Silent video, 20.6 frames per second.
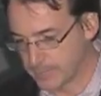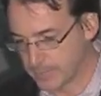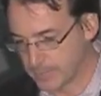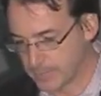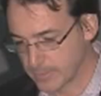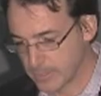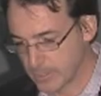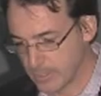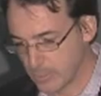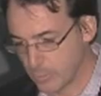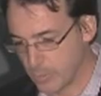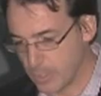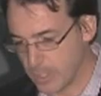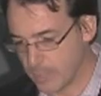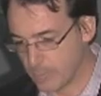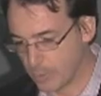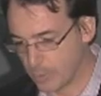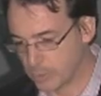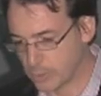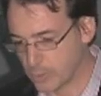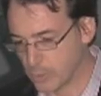
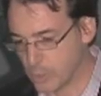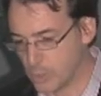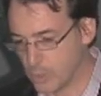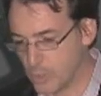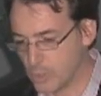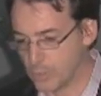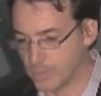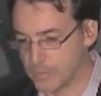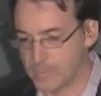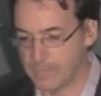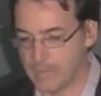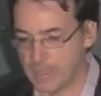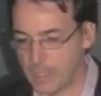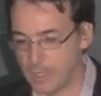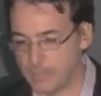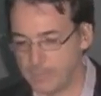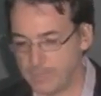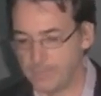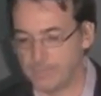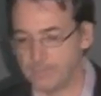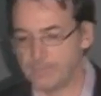Ultimately, we're
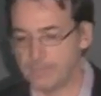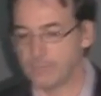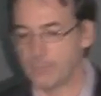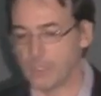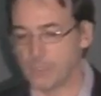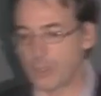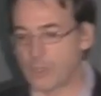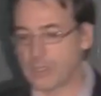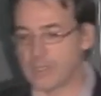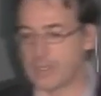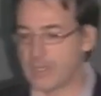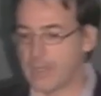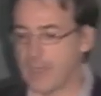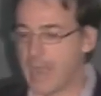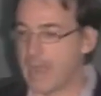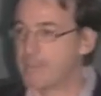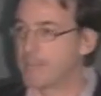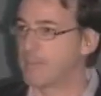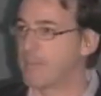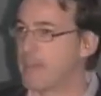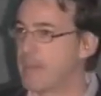able to
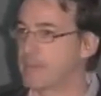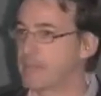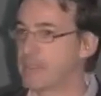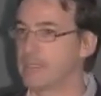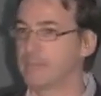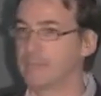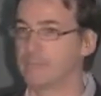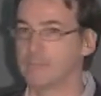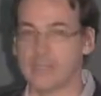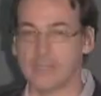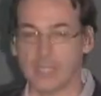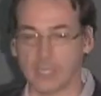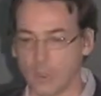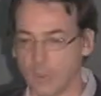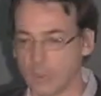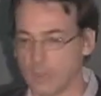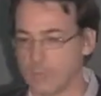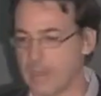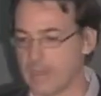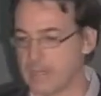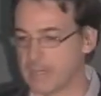develop not only the
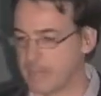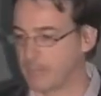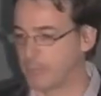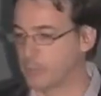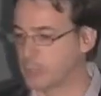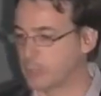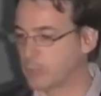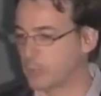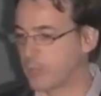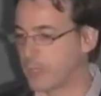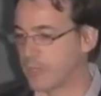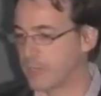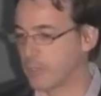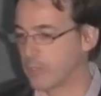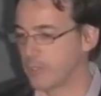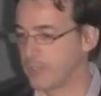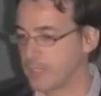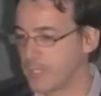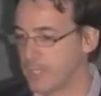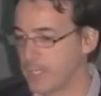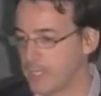upper body and the lower
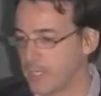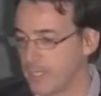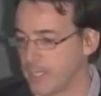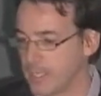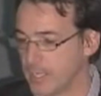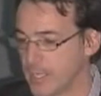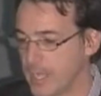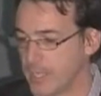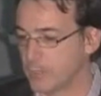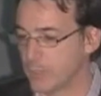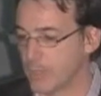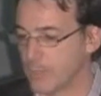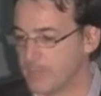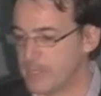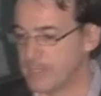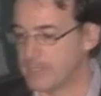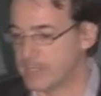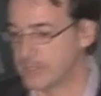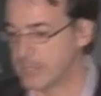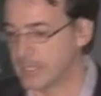body, I put it together